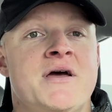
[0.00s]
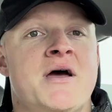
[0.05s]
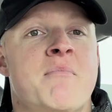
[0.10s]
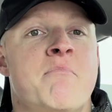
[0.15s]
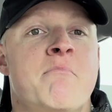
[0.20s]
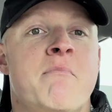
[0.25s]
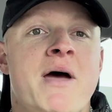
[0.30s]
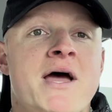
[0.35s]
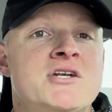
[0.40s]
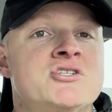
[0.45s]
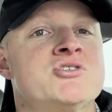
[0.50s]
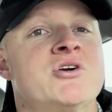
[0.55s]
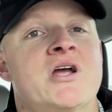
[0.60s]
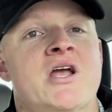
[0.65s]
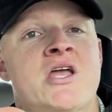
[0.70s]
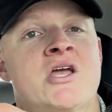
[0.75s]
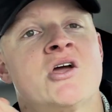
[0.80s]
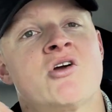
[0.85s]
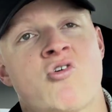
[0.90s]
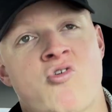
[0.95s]

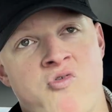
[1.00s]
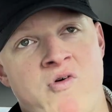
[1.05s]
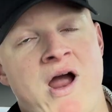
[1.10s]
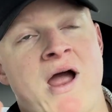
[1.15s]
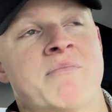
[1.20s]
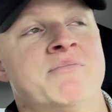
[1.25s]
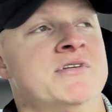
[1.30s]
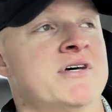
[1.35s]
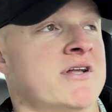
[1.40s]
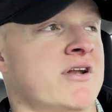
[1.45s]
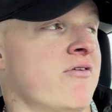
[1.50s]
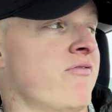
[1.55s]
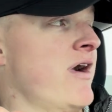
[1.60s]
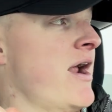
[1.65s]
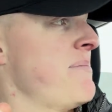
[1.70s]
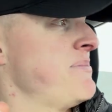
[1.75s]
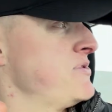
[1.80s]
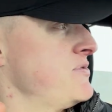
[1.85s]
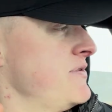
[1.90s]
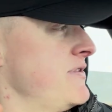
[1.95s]
metric crap ton of
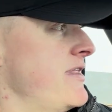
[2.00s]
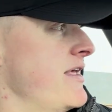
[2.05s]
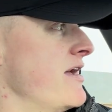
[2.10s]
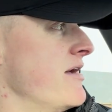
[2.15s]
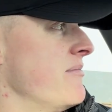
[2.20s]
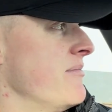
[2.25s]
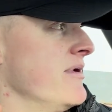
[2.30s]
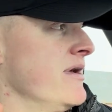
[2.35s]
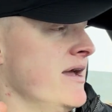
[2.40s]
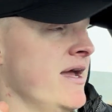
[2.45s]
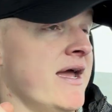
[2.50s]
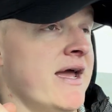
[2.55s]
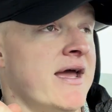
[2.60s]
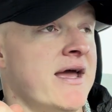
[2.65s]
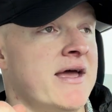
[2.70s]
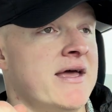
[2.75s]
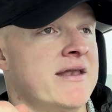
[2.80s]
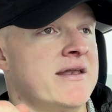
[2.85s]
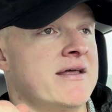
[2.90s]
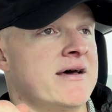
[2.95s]
reps with them
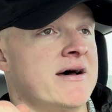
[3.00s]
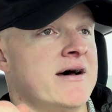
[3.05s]
and